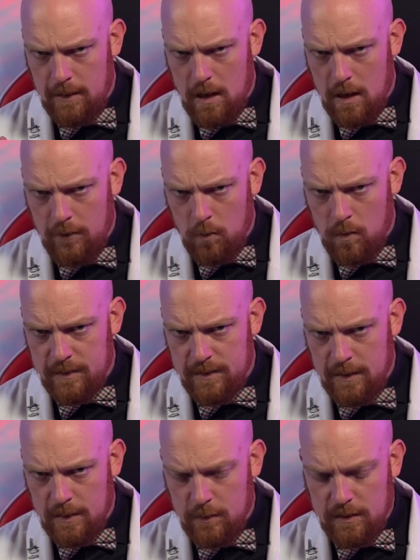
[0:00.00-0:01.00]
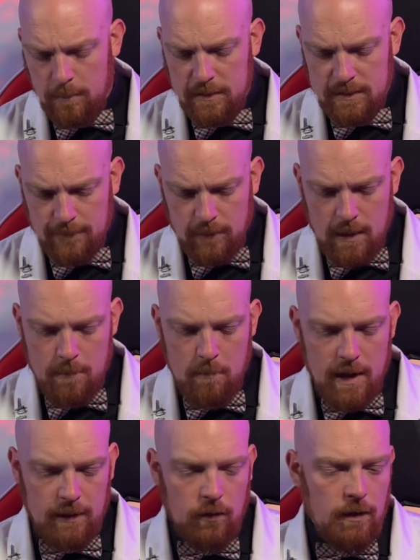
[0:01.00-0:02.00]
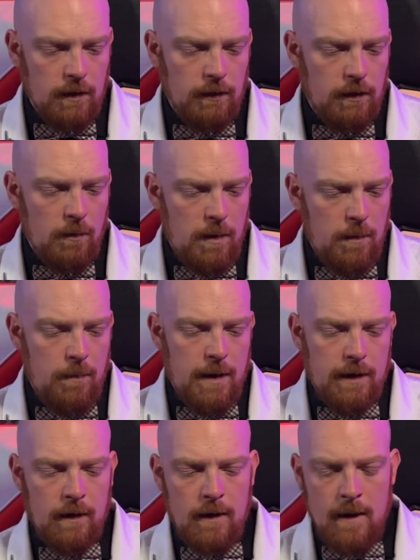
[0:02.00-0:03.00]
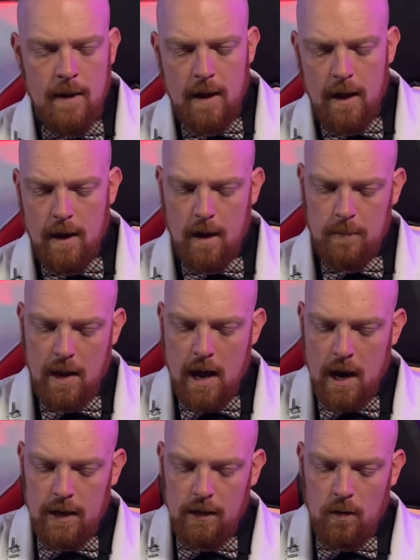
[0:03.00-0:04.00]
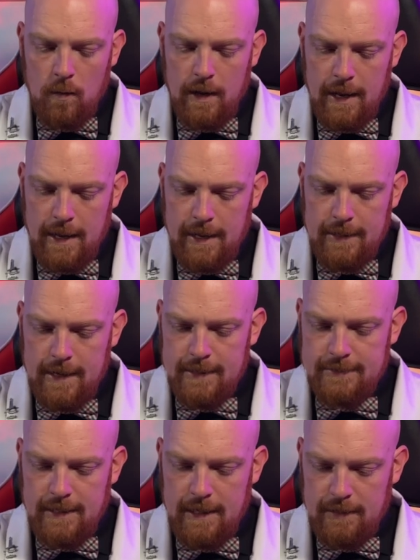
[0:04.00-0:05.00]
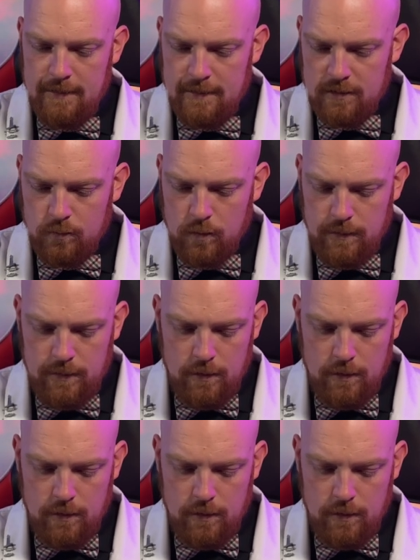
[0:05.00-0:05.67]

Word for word: the other one sitting there was a little bit different, it might look a little bit better. Um, I'm gonna go ahead and take this one